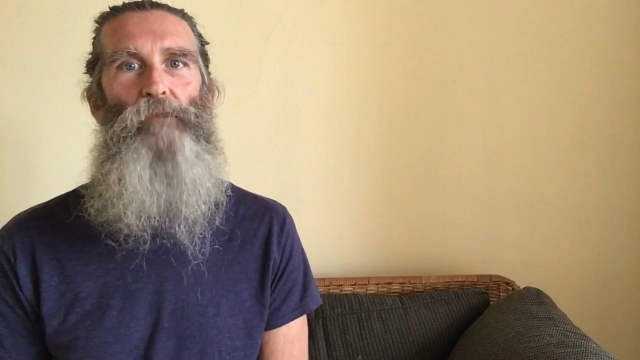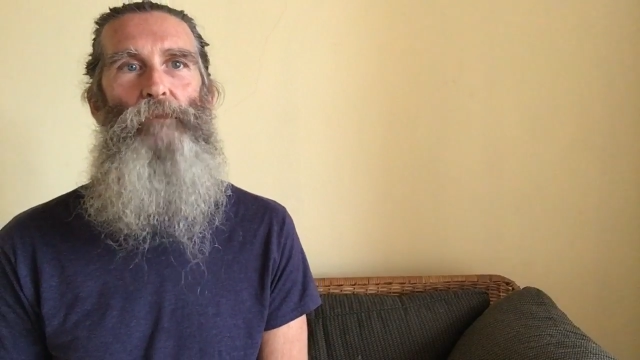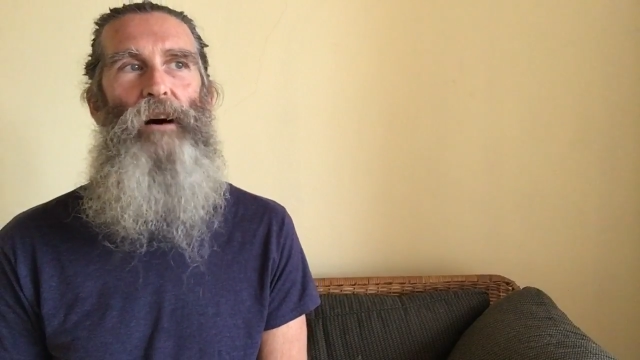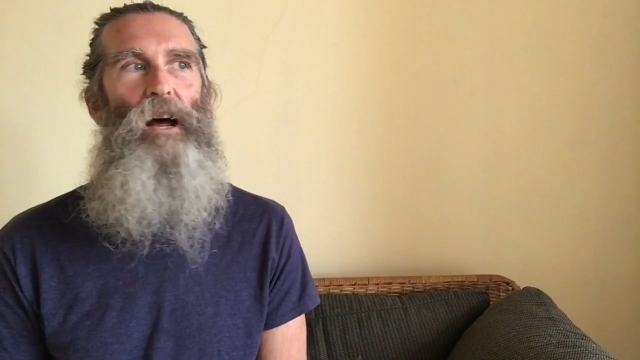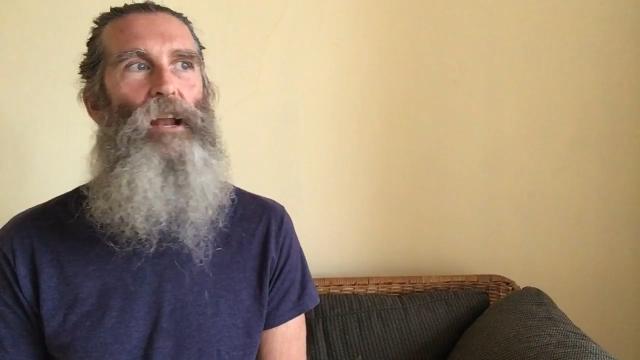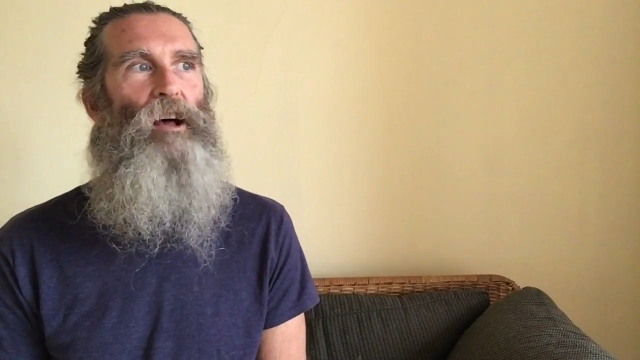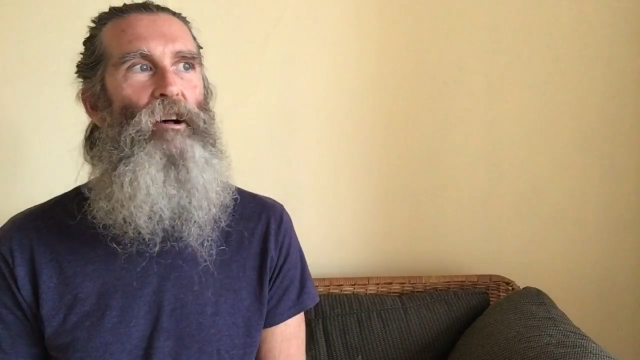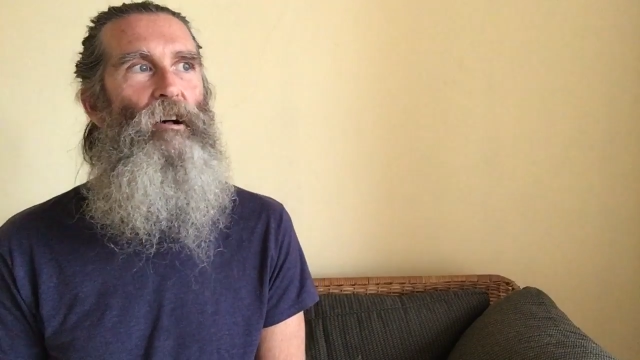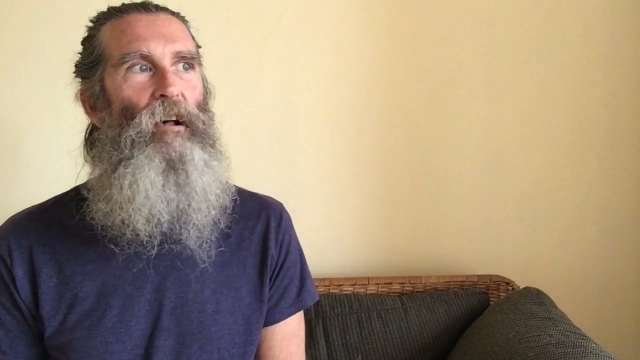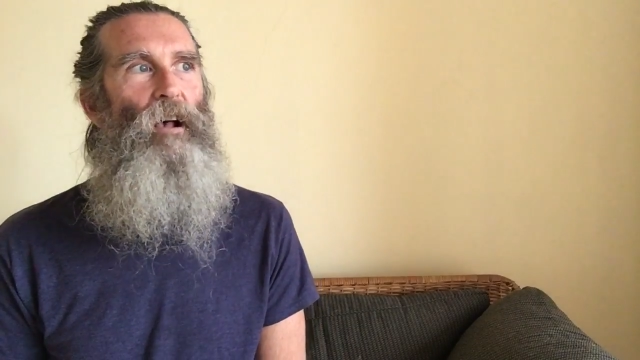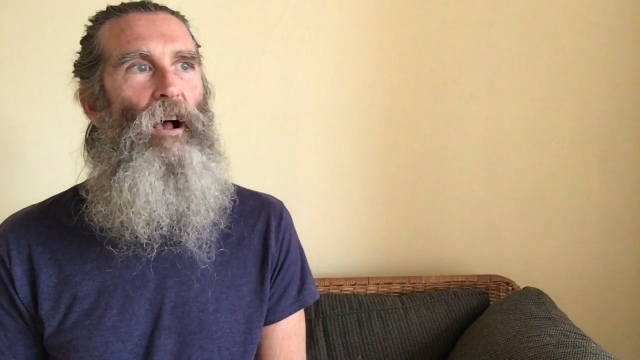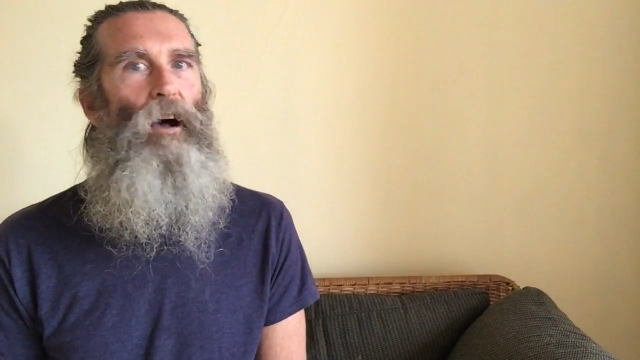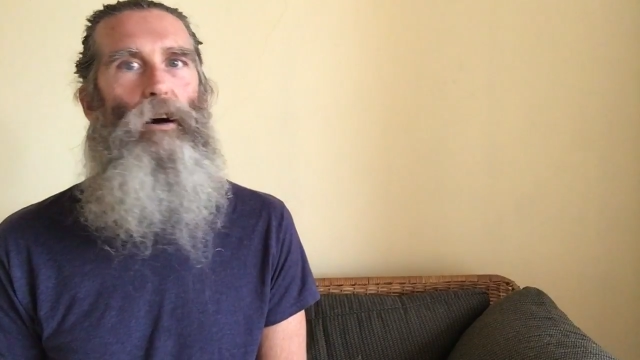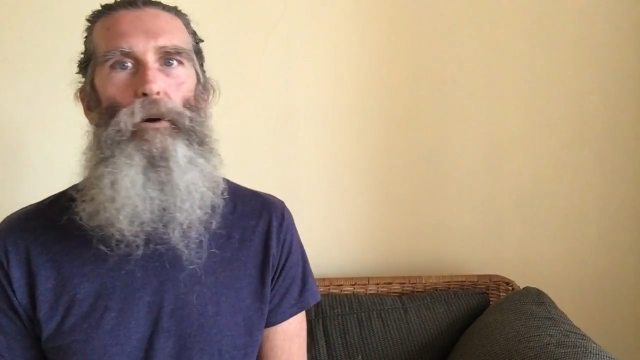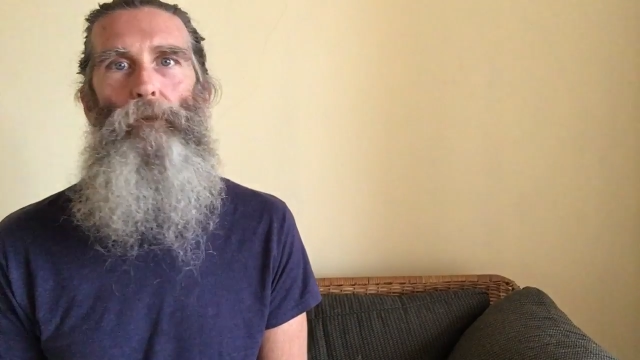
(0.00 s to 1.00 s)
But
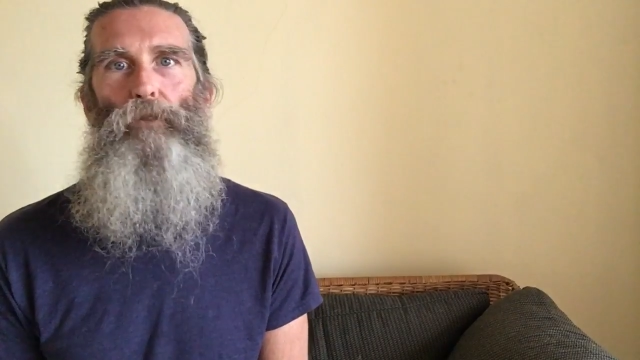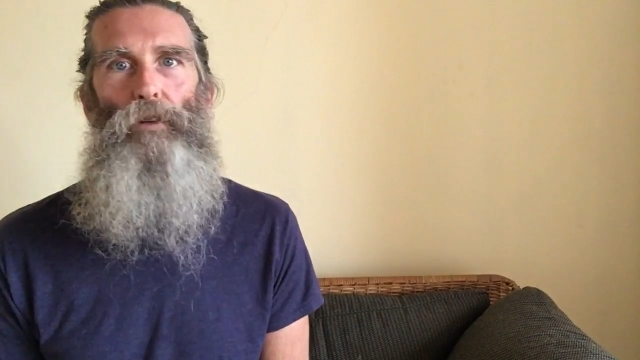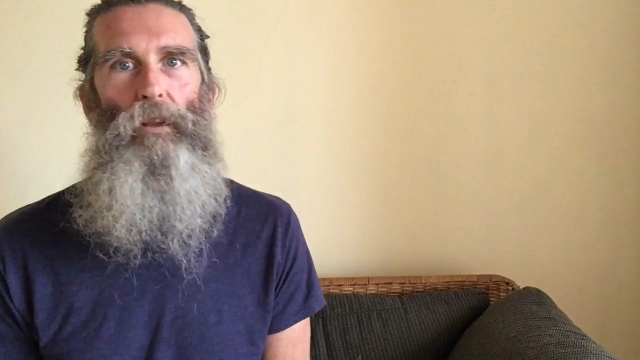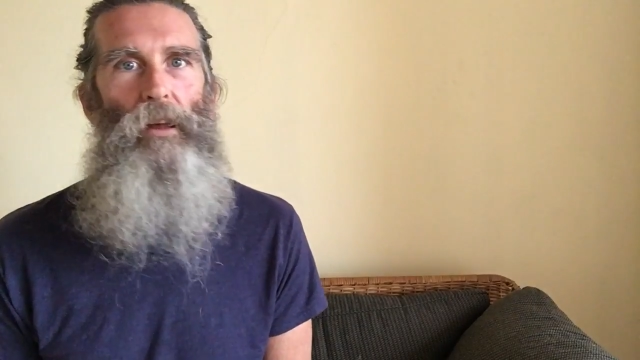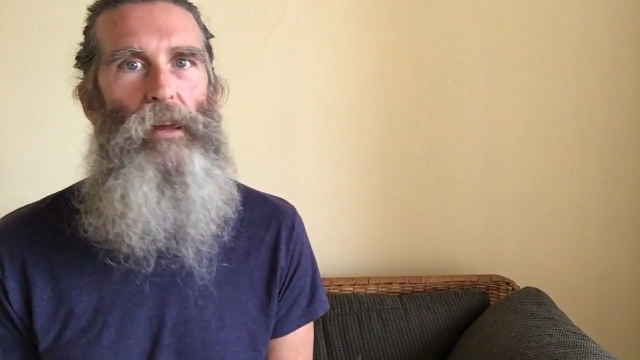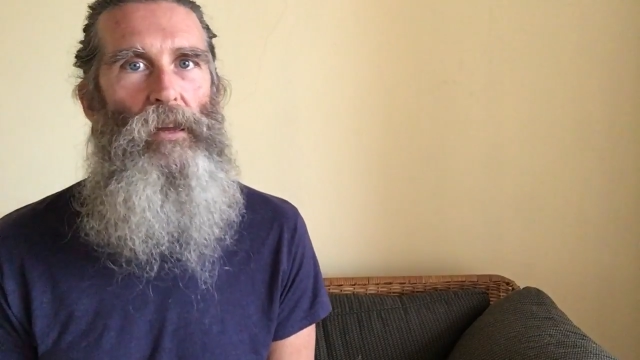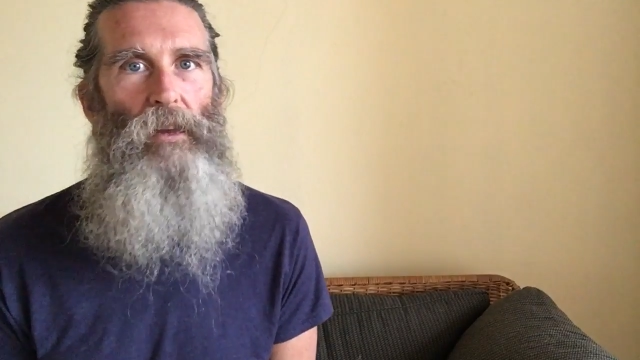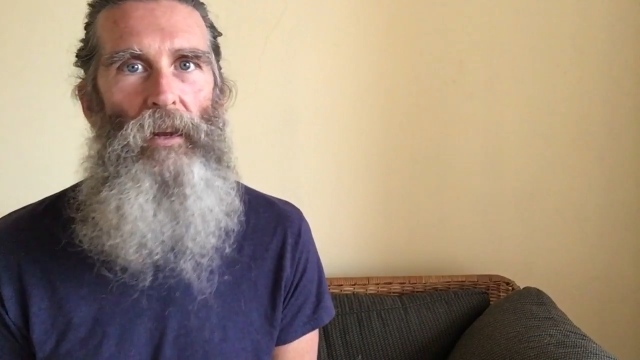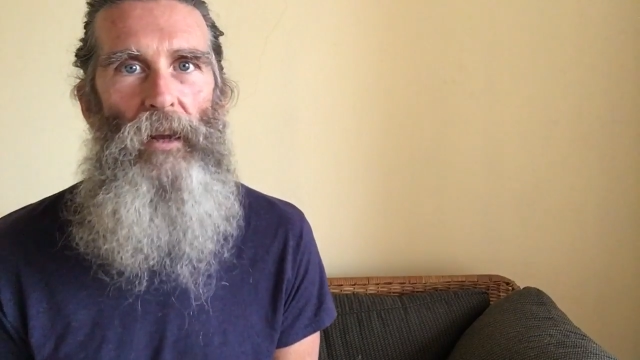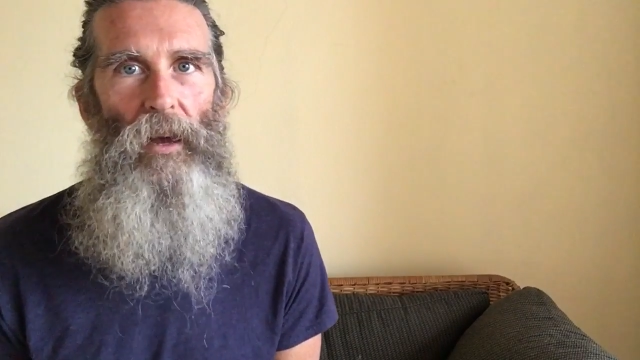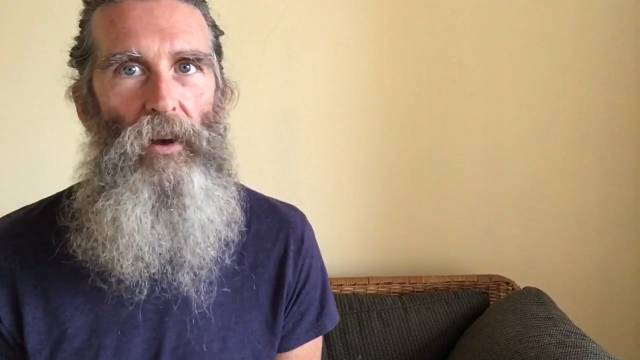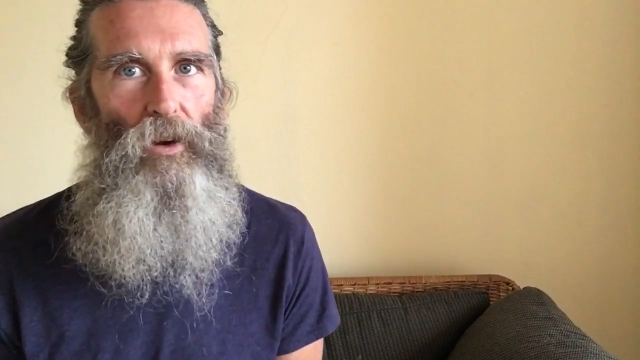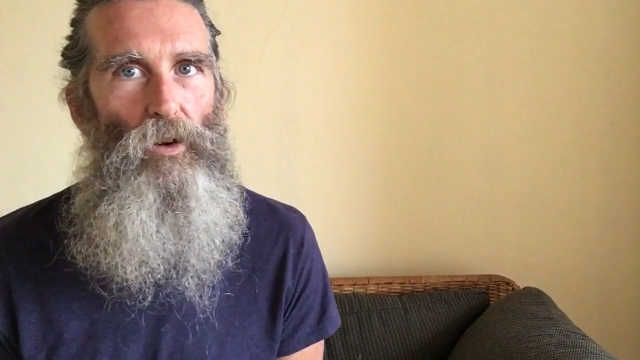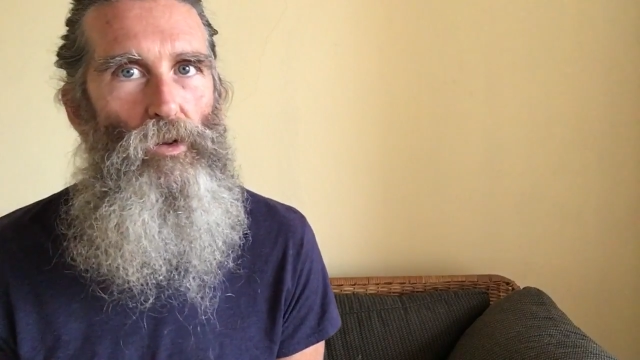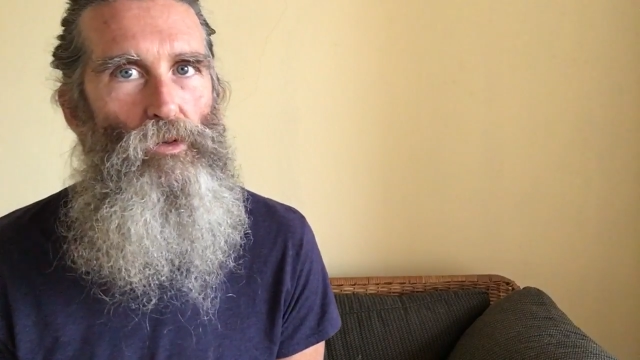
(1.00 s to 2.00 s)
hopefully, you
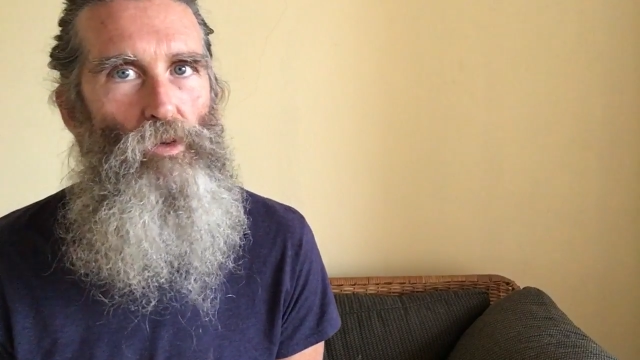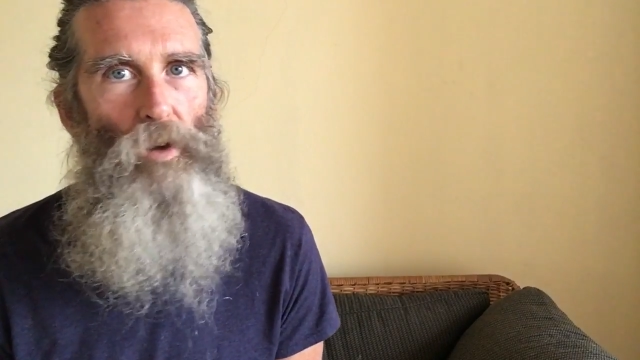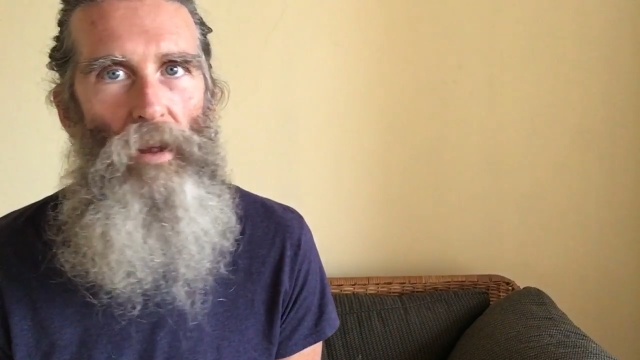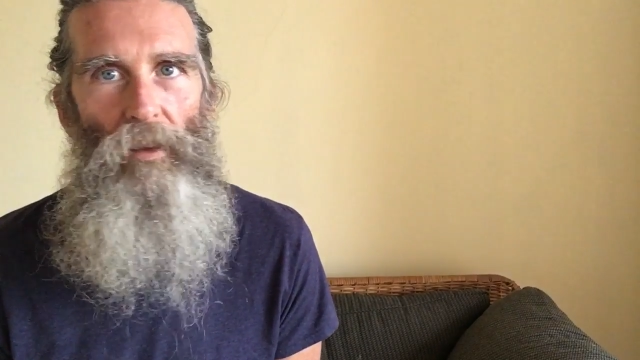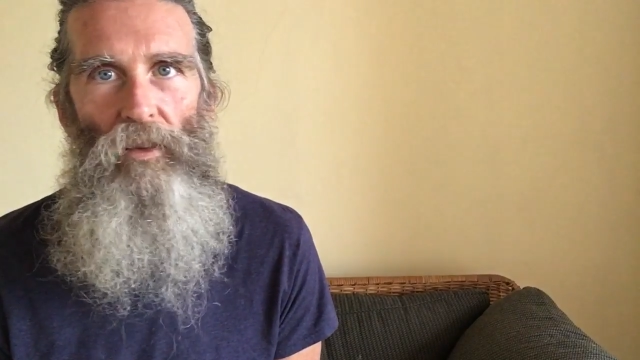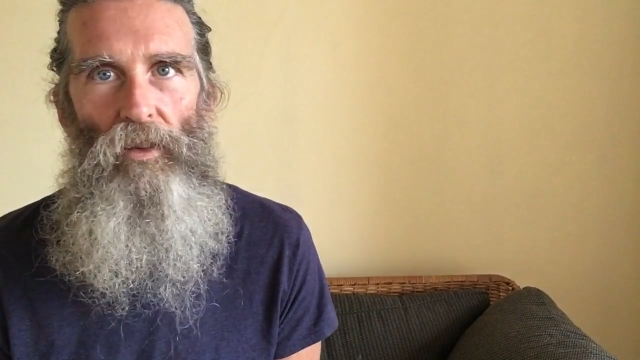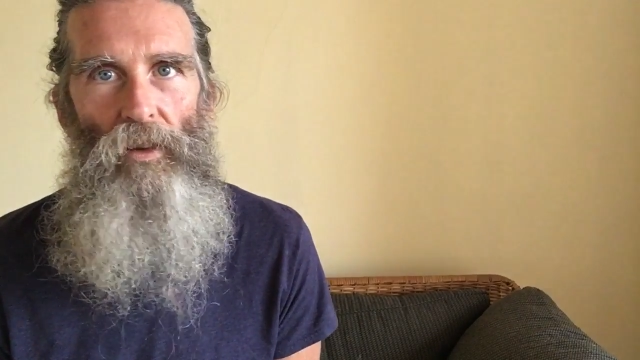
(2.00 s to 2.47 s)
know,